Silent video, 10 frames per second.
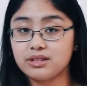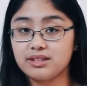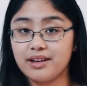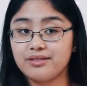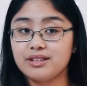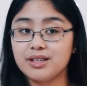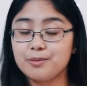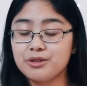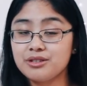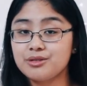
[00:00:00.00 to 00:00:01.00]
definitely
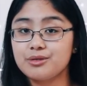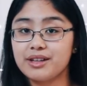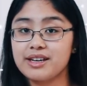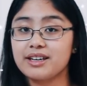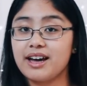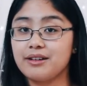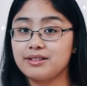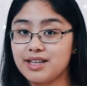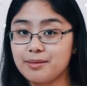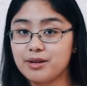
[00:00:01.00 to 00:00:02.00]
pursue like
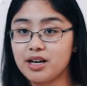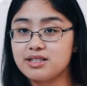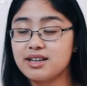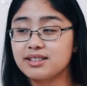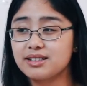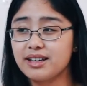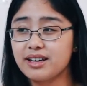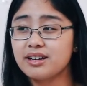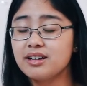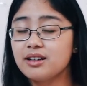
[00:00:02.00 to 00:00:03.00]
outside projects,
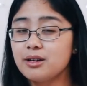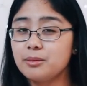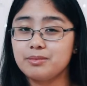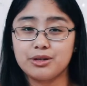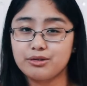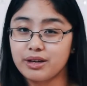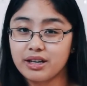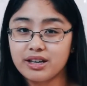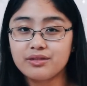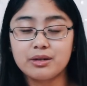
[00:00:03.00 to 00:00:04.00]
like be
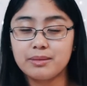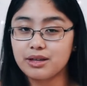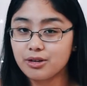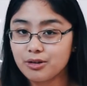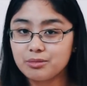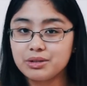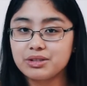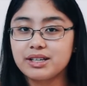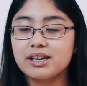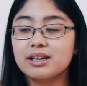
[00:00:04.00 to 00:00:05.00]
creative, make your own
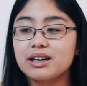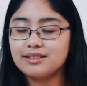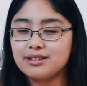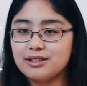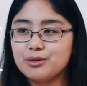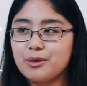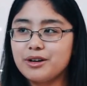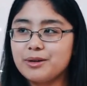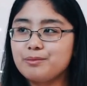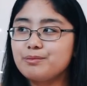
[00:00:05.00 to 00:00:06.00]
music. You want
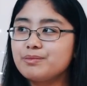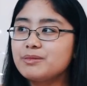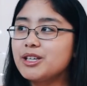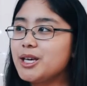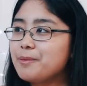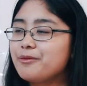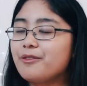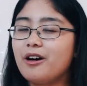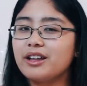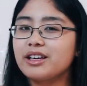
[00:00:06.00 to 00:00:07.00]
to keep
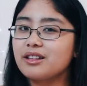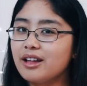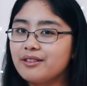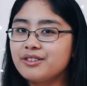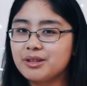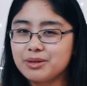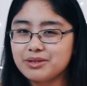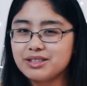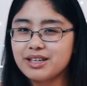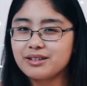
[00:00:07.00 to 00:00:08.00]
falling in love with
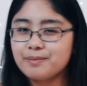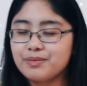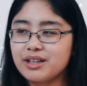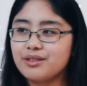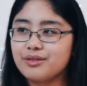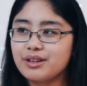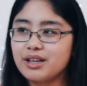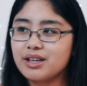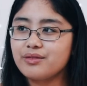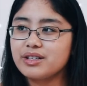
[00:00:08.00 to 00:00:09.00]
music, and I feel
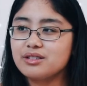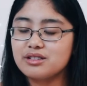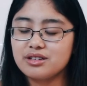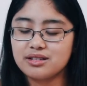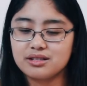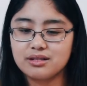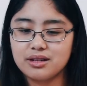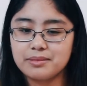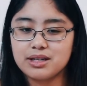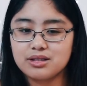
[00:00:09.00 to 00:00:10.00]
like if it's just
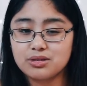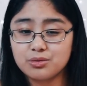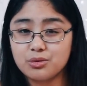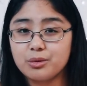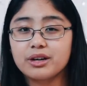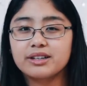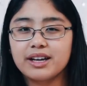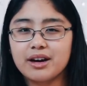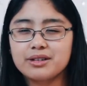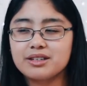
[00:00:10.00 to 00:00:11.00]
limited to schoolwork
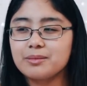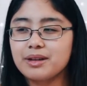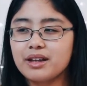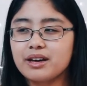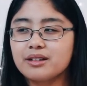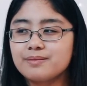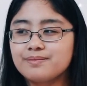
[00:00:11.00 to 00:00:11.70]
now, it's gonna be like,